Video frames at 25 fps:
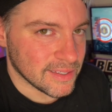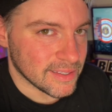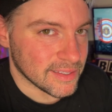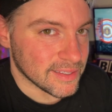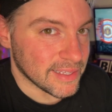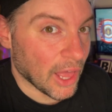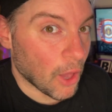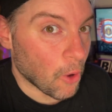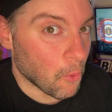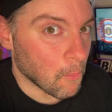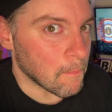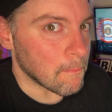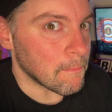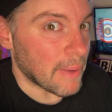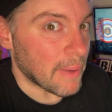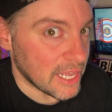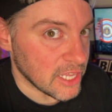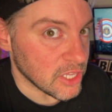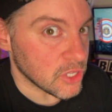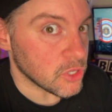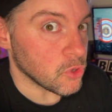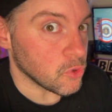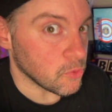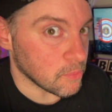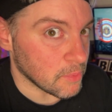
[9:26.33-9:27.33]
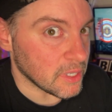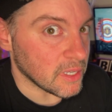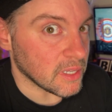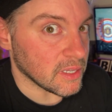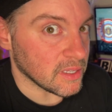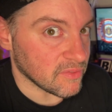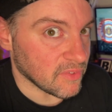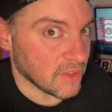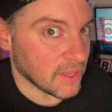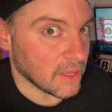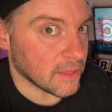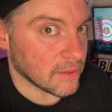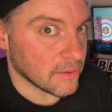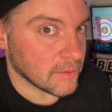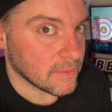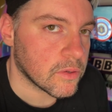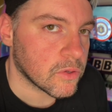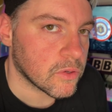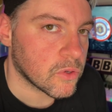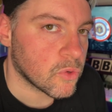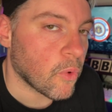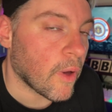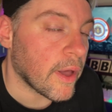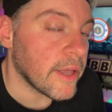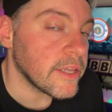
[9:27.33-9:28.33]
They'll make you believe it.
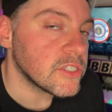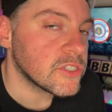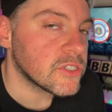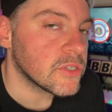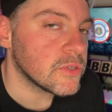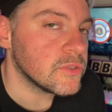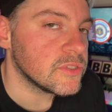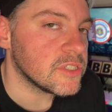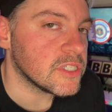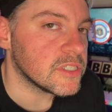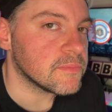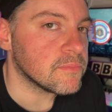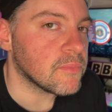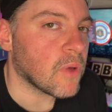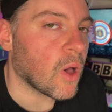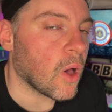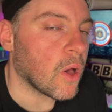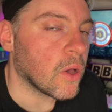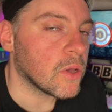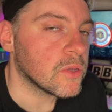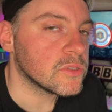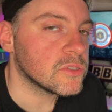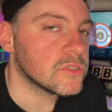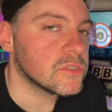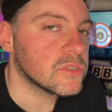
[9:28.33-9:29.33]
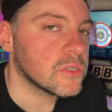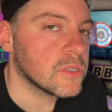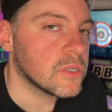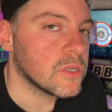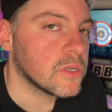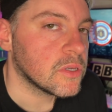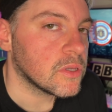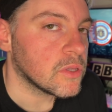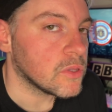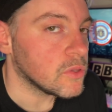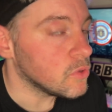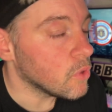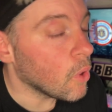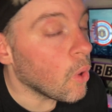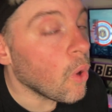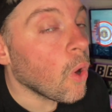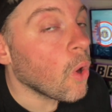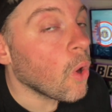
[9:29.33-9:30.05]
Quaid chooses Mars. Not a